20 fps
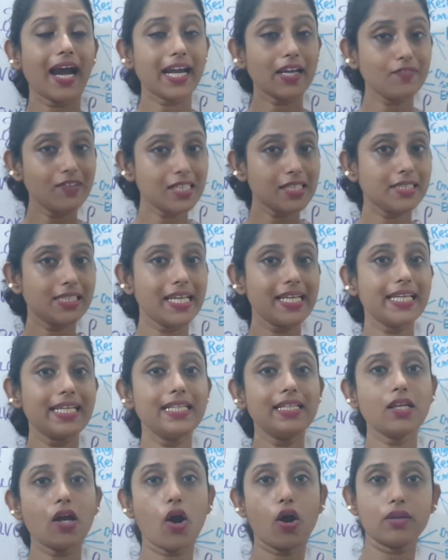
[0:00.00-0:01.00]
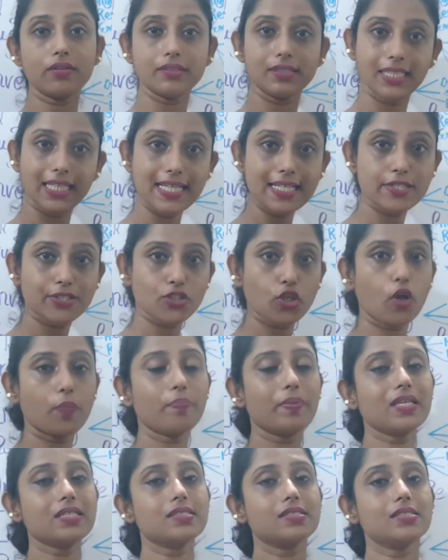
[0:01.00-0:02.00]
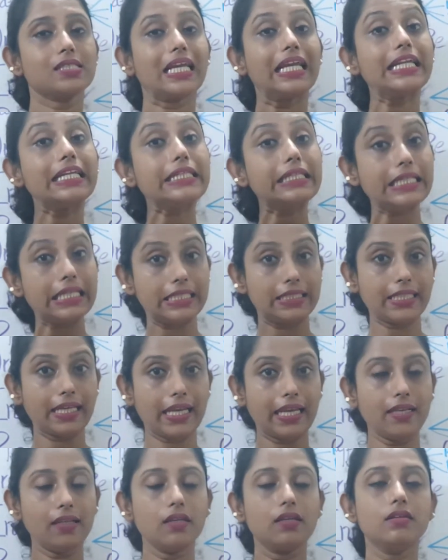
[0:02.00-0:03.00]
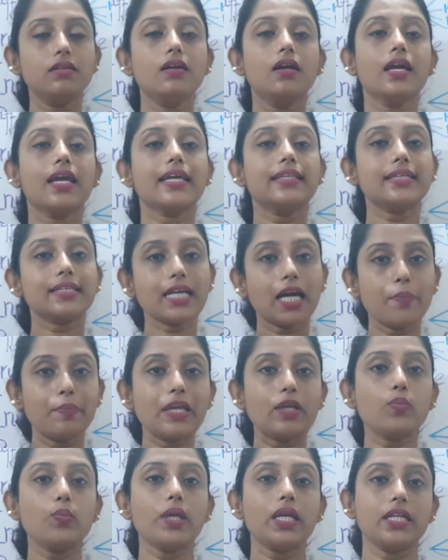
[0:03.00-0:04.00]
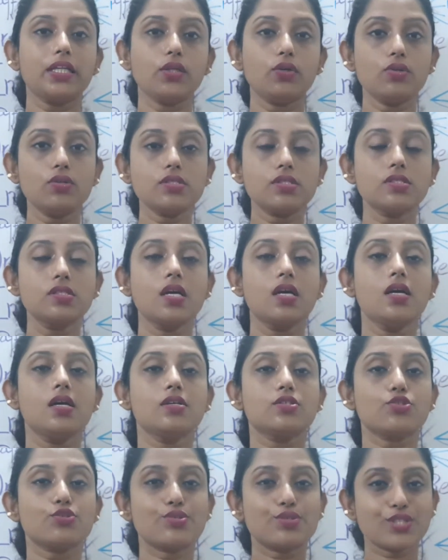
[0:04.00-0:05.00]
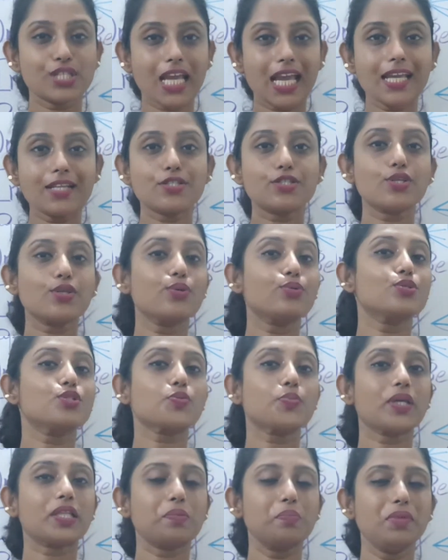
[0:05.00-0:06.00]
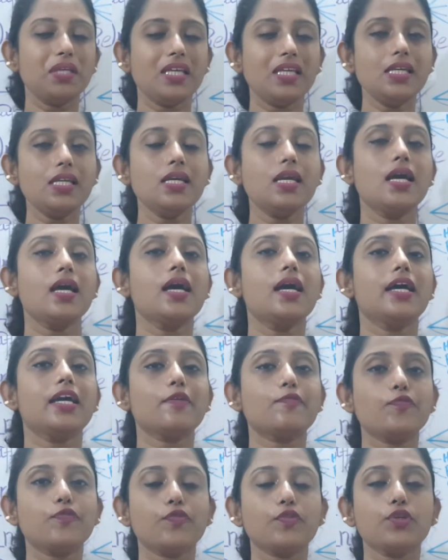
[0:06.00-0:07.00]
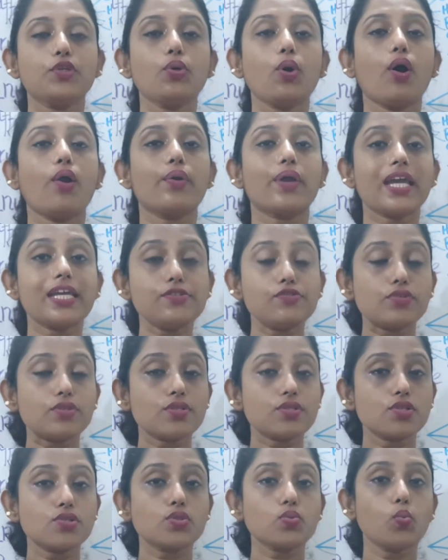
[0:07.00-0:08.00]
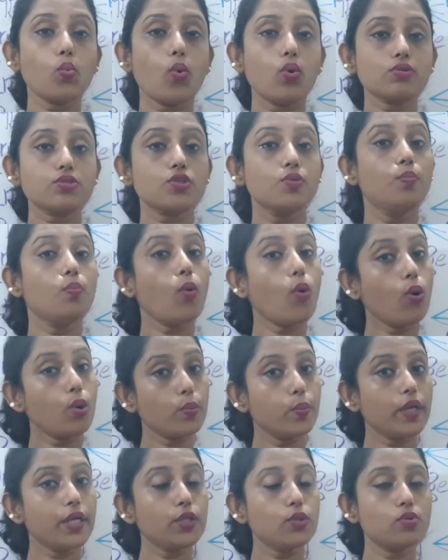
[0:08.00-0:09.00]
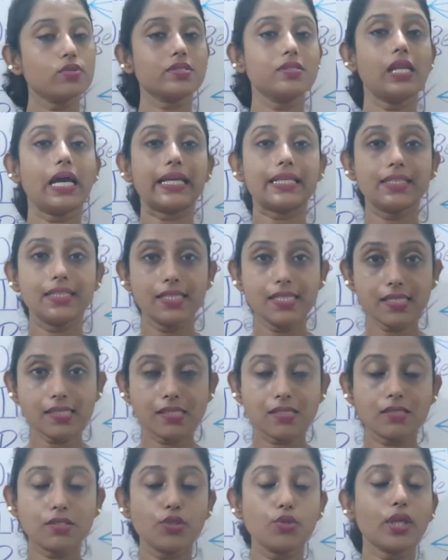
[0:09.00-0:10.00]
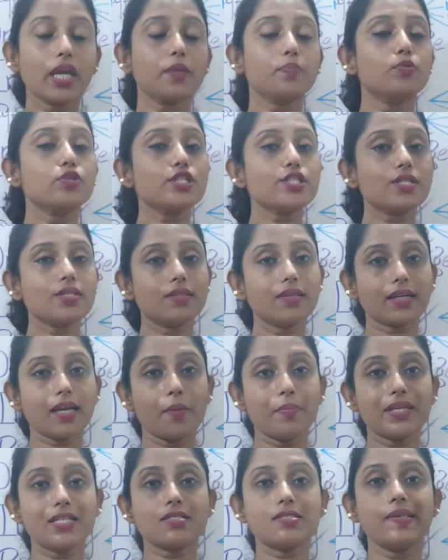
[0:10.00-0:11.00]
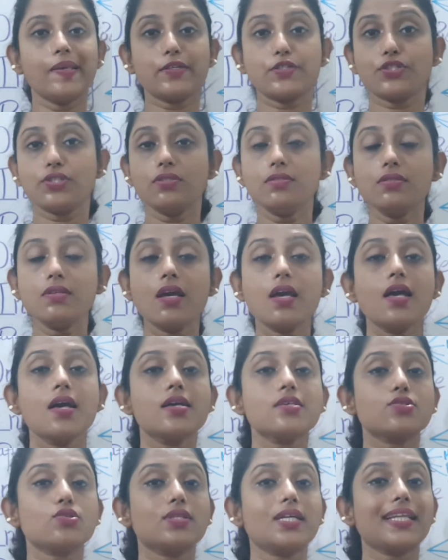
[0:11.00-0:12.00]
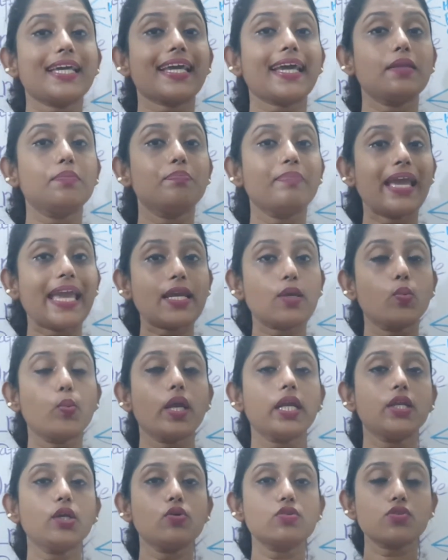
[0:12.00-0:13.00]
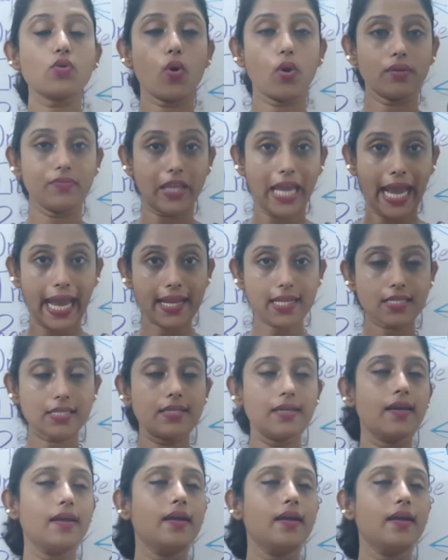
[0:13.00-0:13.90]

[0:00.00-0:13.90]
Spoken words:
I will deal on these topics in detail in the coming videos. So stay tuned with me. If you are interested to watch more videos like this, you can put it in the comment section so that I can make videos on that.